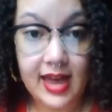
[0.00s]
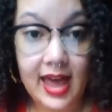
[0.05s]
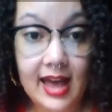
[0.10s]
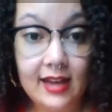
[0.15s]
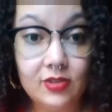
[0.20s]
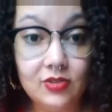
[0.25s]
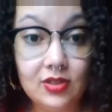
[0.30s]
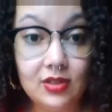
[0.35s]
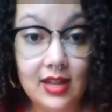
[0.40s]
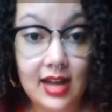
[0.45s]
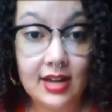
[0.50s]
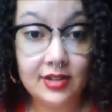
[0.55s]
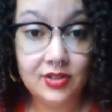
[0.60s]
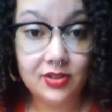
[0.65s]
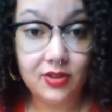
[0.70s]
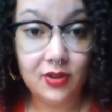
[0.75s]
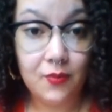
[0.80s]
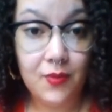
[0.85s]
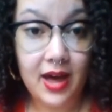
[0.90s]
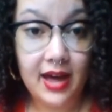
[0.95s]

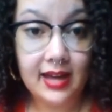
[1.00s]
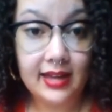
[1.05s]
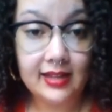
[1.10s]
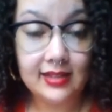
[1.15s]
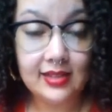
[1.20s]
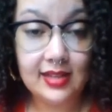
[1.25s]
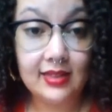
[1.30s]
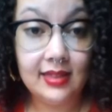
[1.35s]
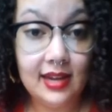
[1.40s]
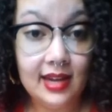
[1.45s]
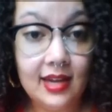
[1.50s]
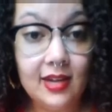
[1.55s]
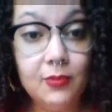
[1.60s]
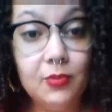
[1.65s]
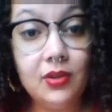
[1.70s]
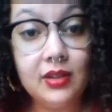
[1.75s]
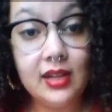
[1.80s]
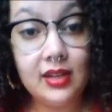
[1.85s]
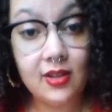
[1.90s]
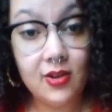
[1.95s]
astrological wise, and then
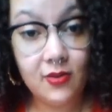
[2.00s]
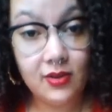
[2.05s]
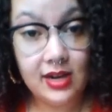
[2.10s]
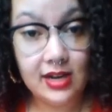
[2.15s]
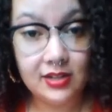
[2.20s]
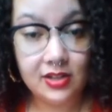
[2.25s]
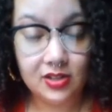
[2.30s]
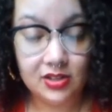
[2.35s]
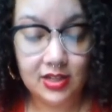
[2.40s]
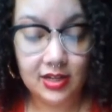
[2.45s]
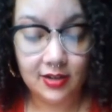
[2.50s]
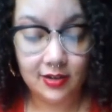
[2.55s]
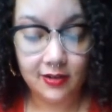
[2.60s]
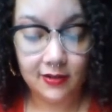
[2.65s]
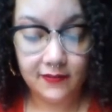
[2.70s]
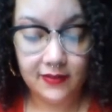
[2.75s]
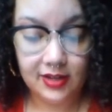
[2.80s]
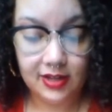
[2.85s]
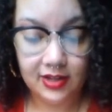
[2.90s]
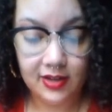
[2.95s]
we'll get going on your tarot
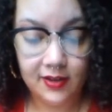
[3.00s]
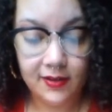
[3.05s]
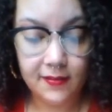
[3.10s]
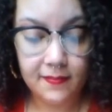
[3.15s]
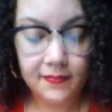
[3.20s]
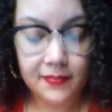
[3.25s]
video.